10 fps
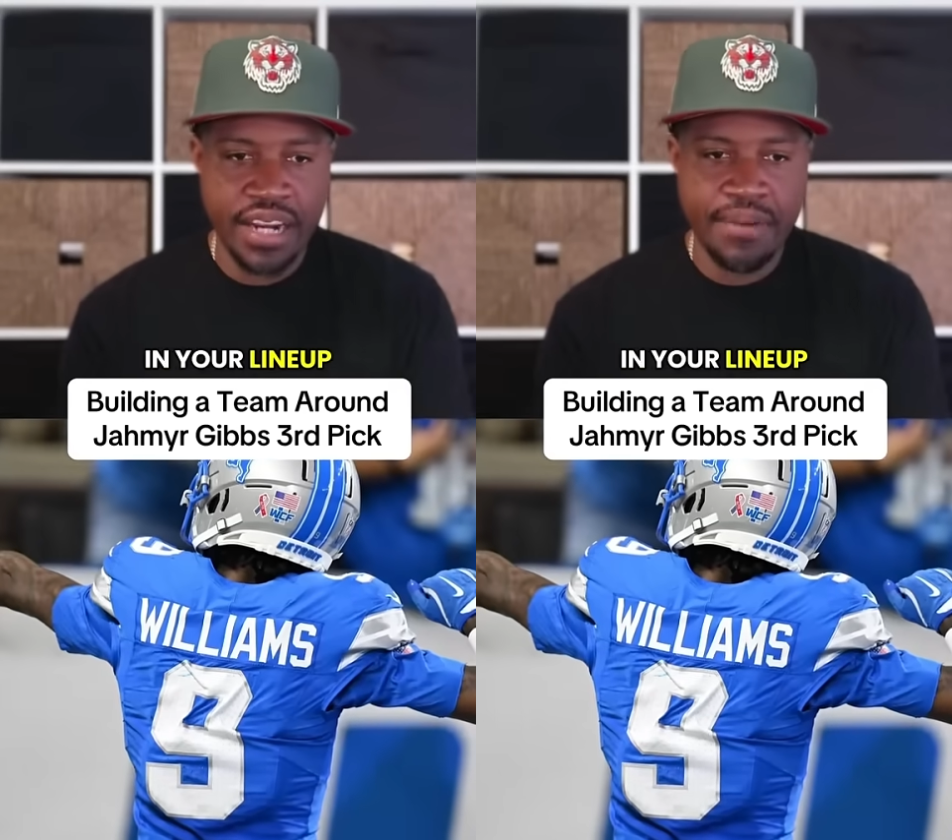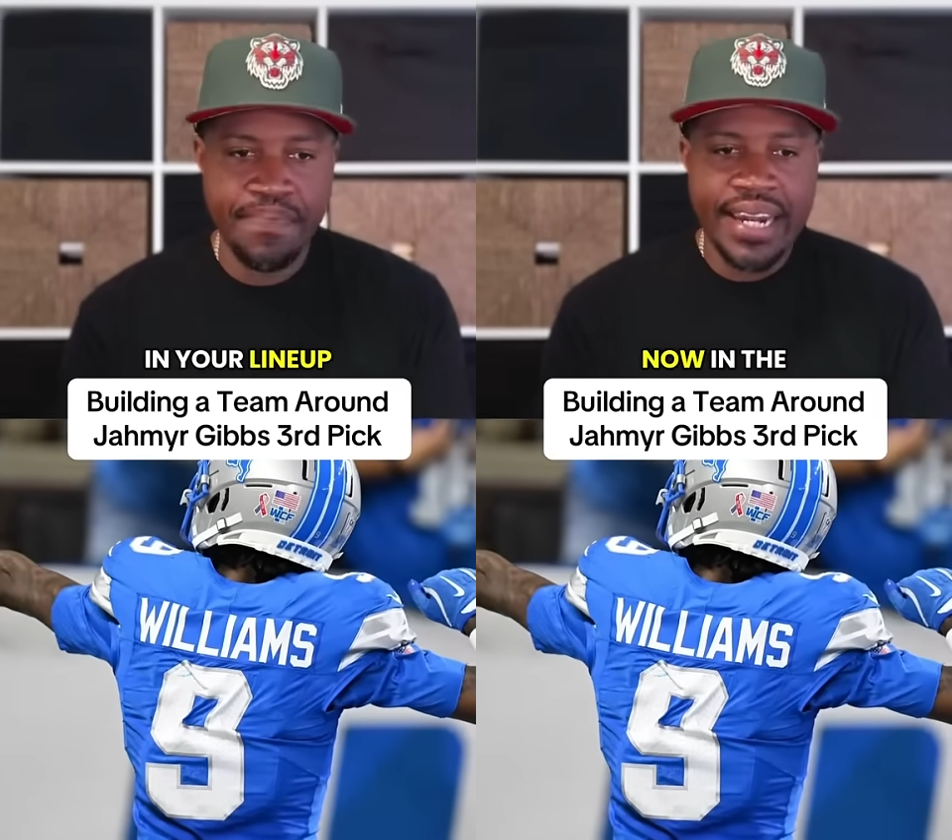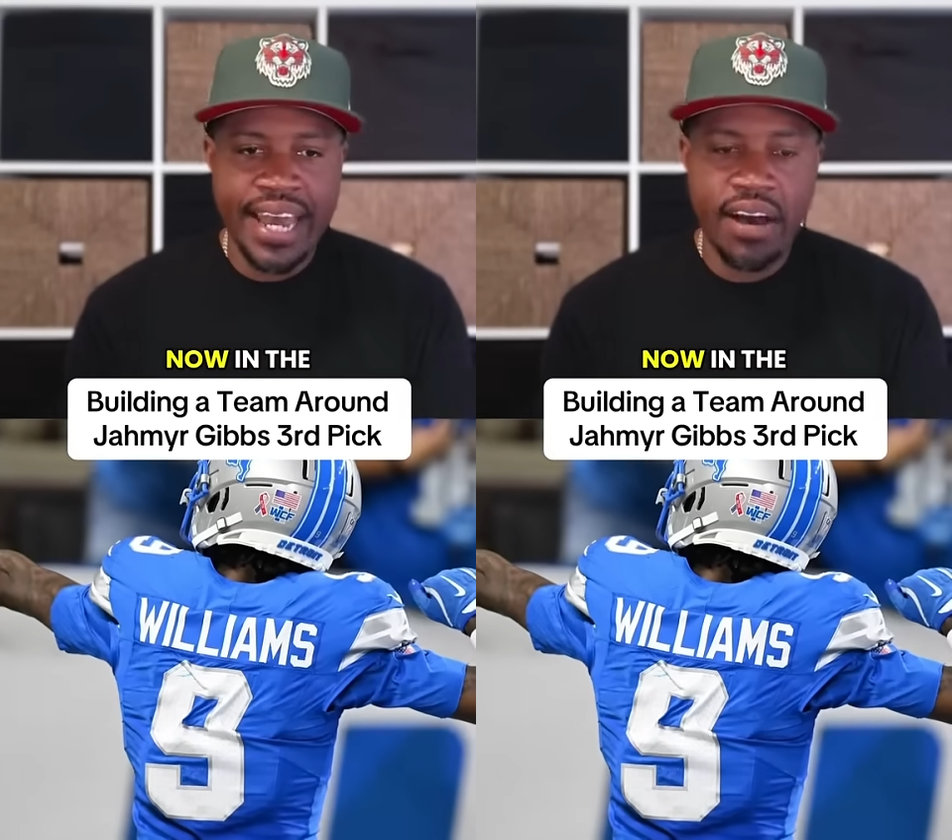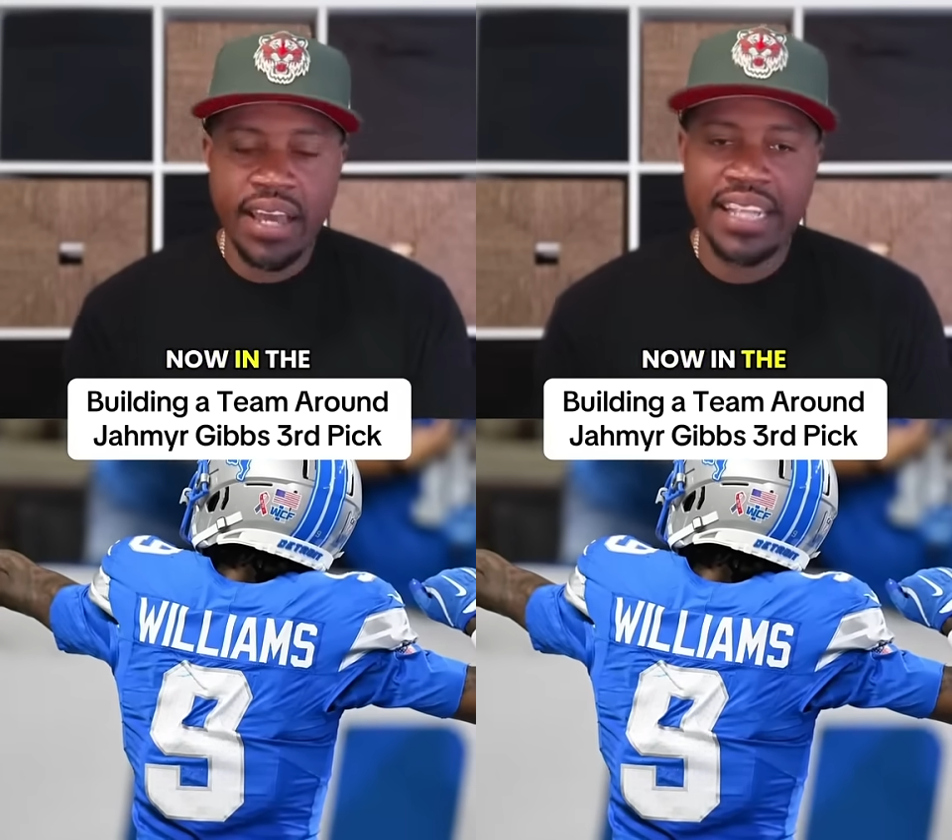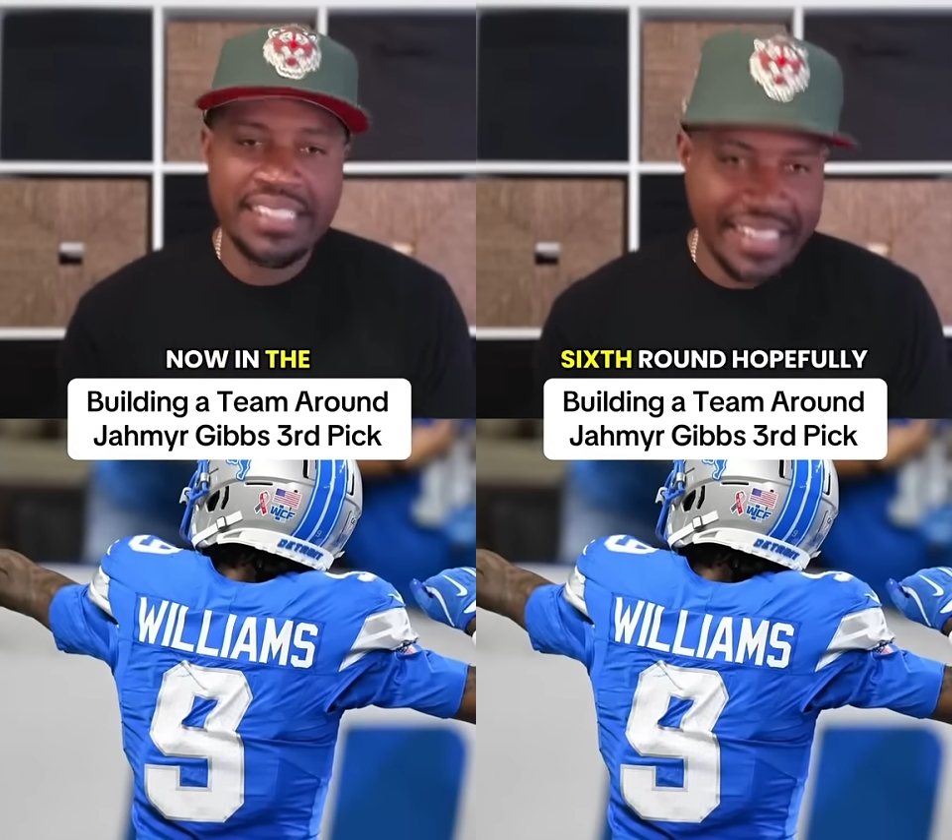Now, in the
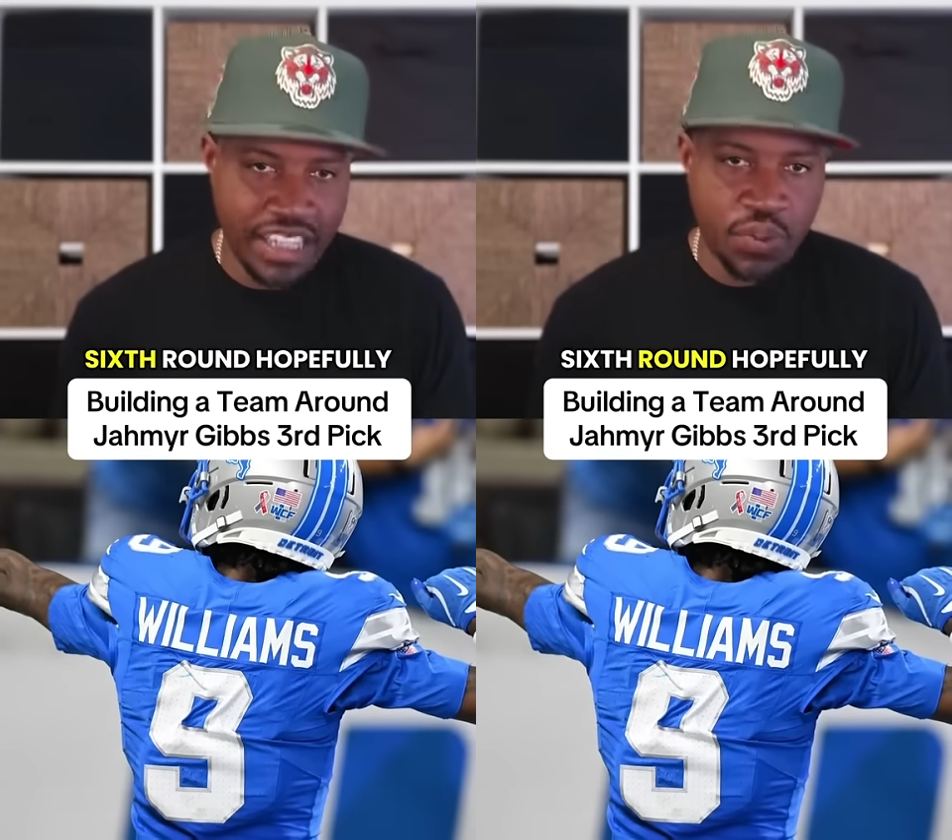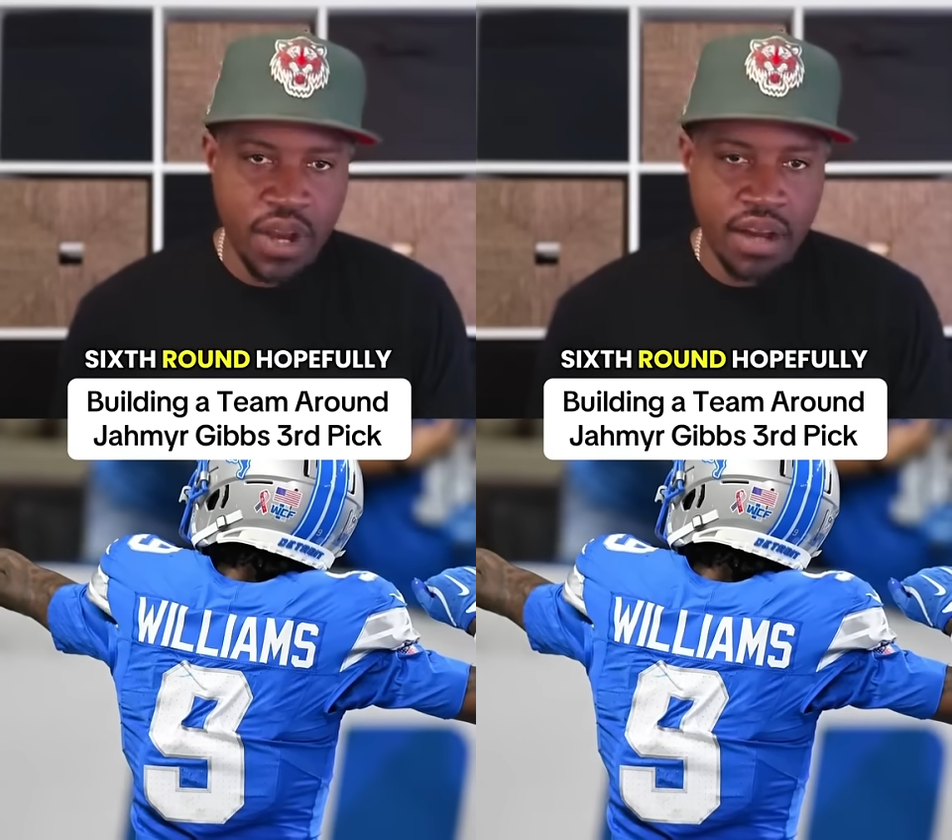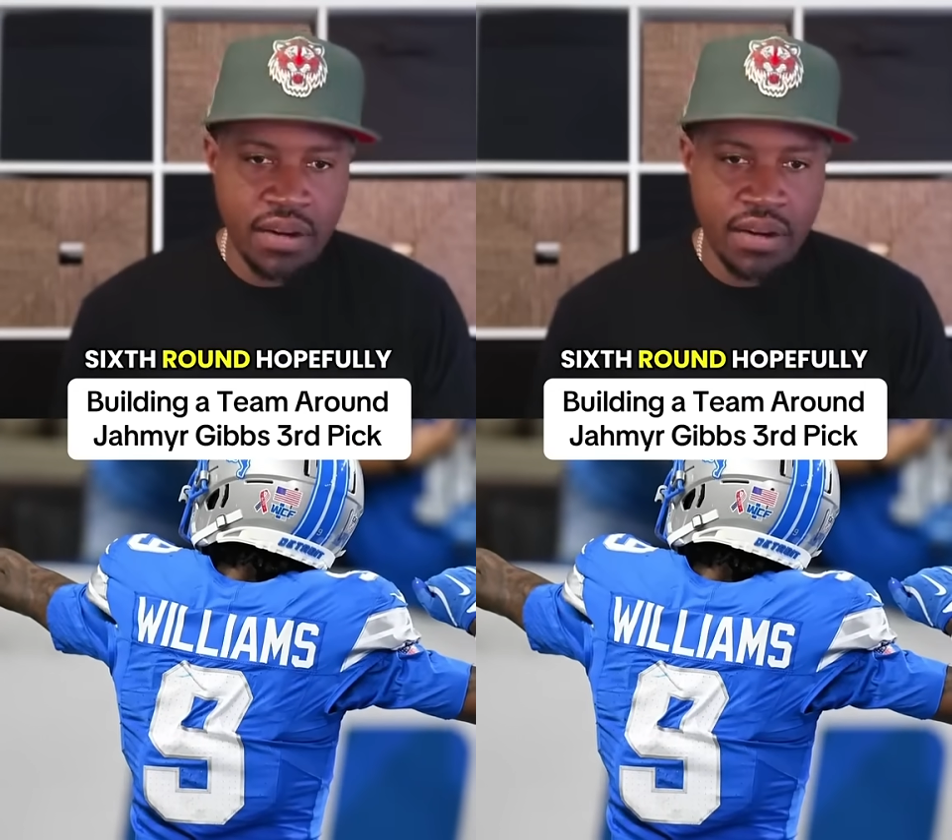sixth round,